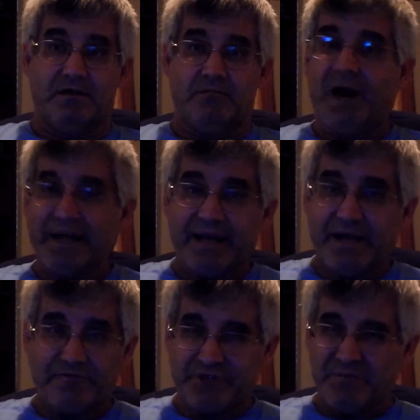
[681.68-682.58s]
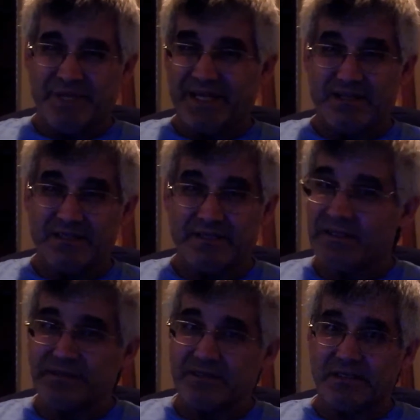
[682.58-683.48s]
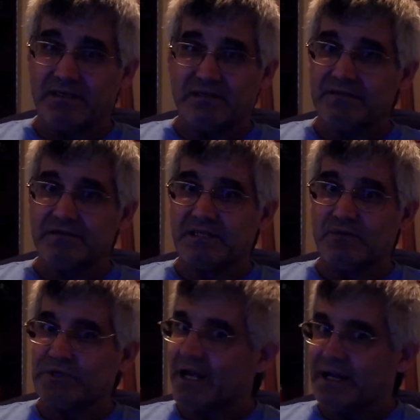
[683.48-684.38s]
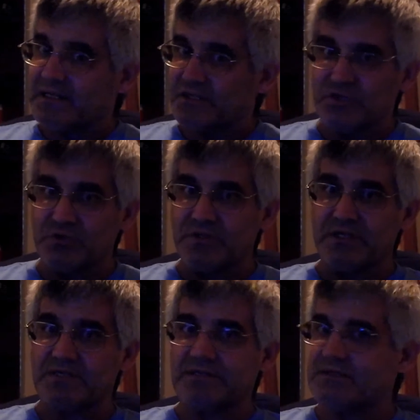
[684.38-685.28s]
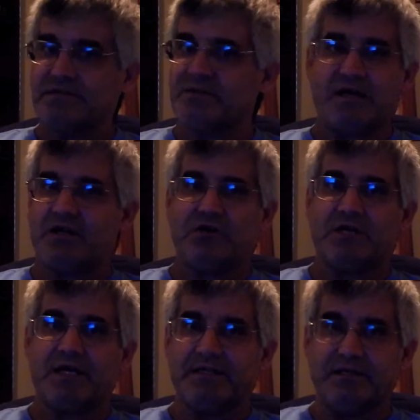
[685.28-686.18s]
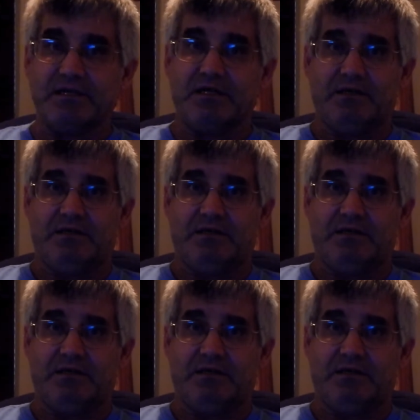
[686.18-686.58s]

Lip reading: might have some inkling that they would like to do this, is not a good idea.